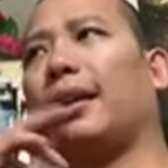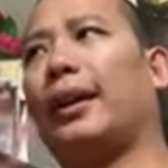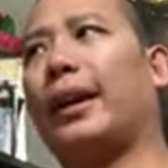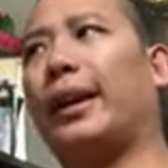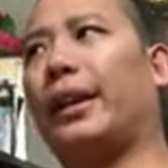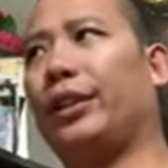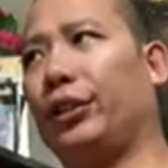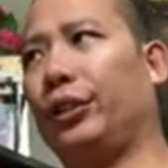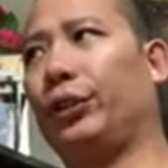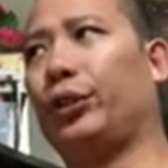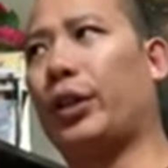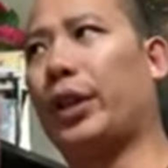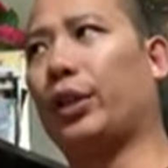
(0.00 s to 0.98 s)
And then you
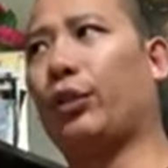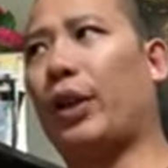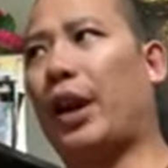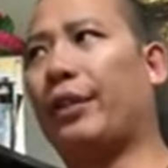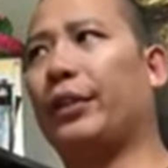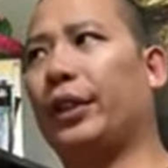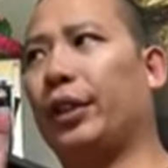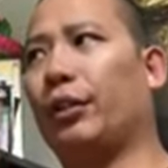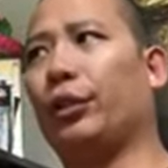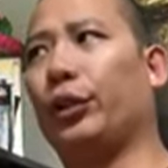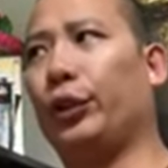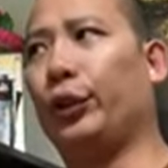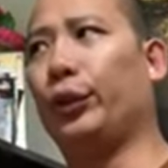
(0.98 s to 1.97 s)
try to craft, you know,
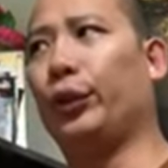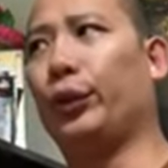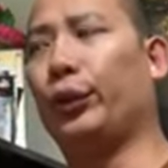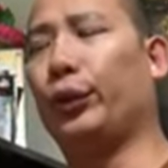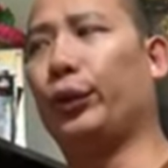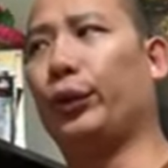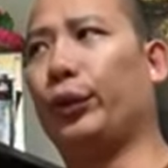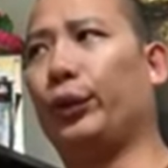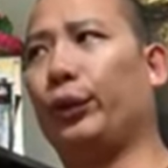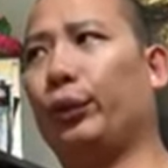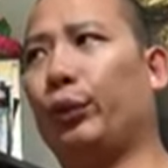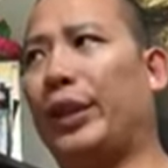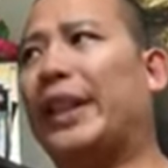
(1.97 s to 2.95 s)

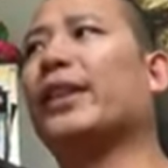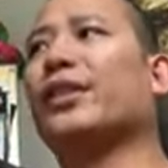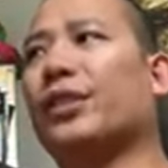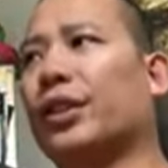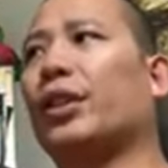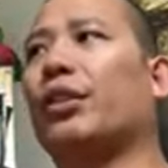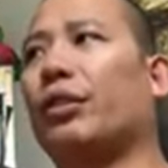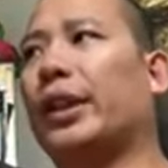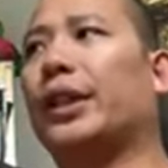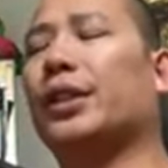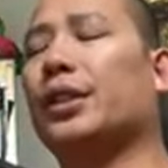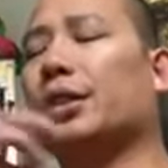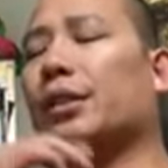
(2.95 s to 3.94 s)
you reconsider
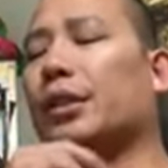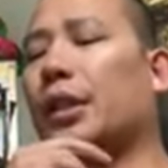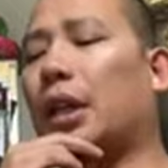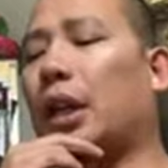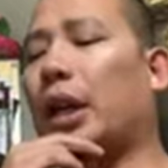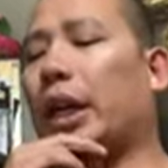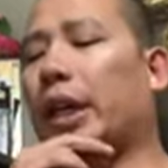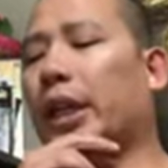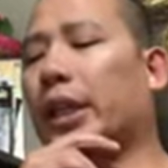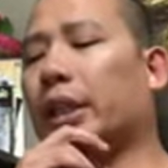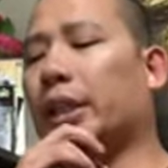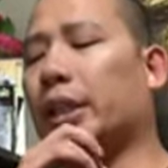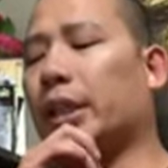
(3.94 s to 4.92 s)
it.
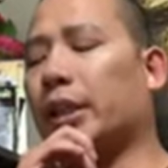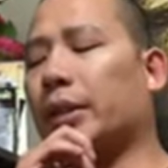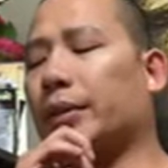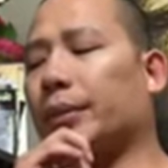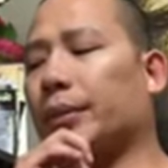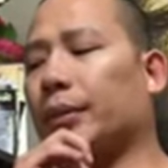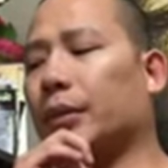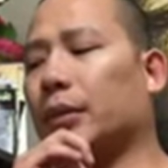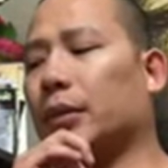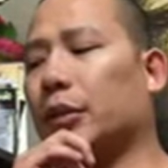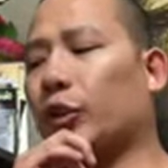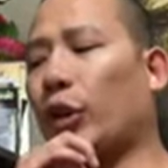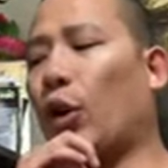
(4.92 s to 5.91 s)
And
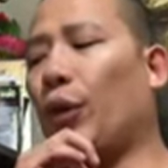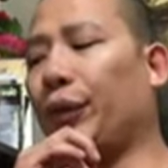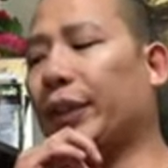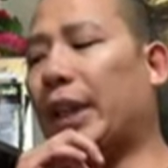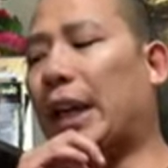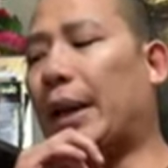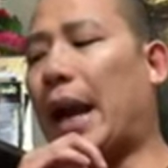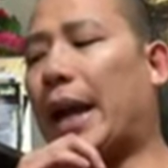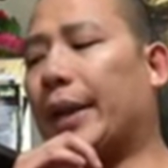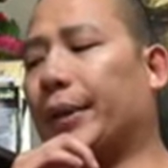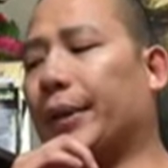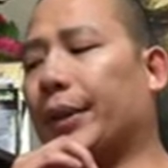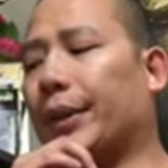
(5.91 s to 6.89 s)
so hopefully I